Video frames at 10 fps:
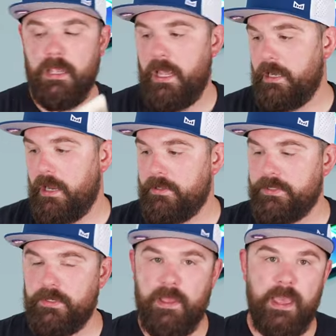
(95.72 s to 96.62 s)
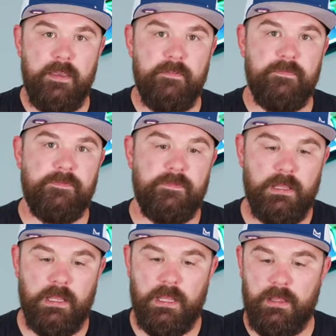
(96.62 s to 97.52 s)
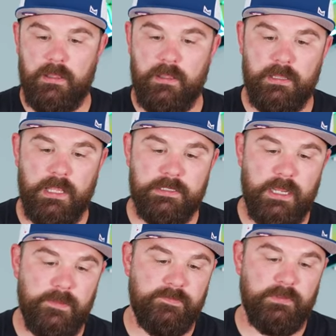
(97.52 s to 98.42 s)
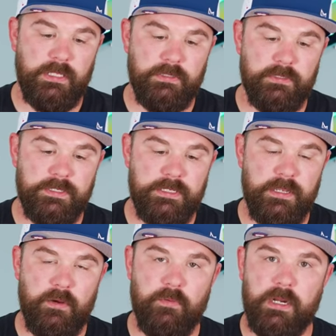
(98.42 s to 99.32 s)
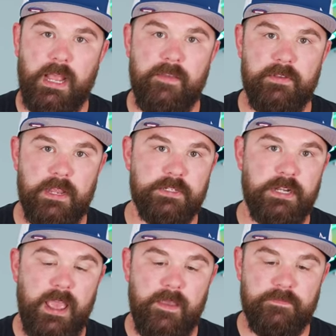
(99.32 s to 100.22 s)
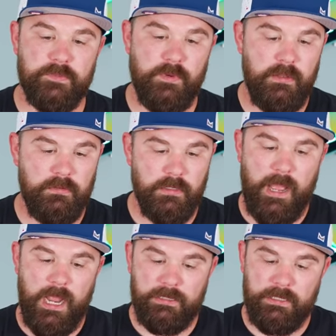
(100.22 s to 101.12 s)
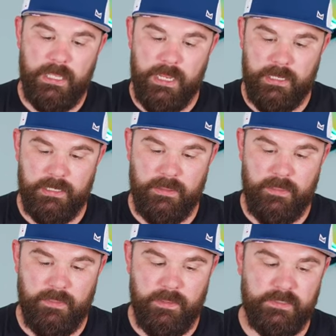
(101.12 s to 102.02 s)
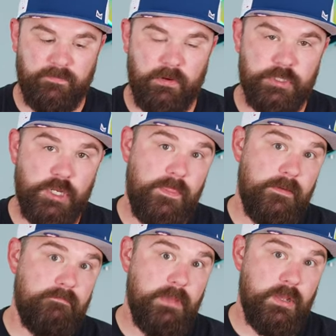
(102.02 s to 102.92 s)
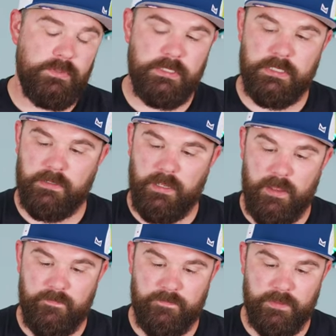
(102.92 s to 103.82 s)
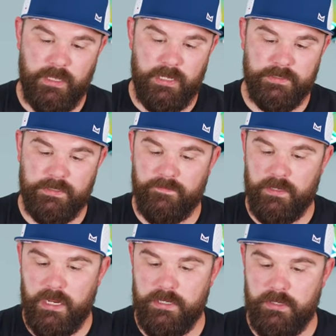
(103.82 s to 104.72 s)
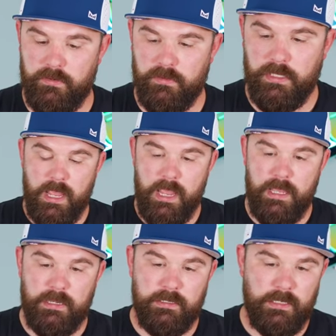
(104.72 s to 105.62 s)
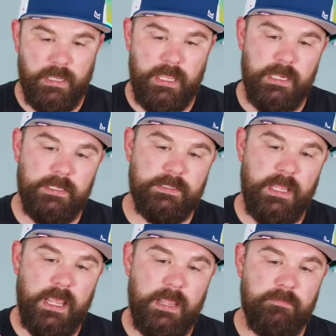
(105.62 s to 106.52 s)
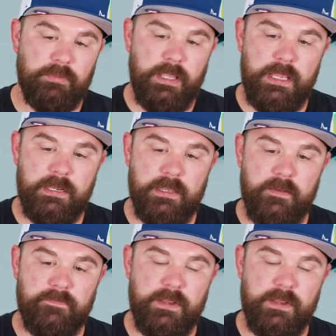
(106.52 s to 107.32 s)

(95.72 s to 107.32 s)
And I also have, uh, a lot of times for like little detail work, I have an inch and a half as well. I like this version the most uh, for the kind of stuff that I do. And uh, it is a blend of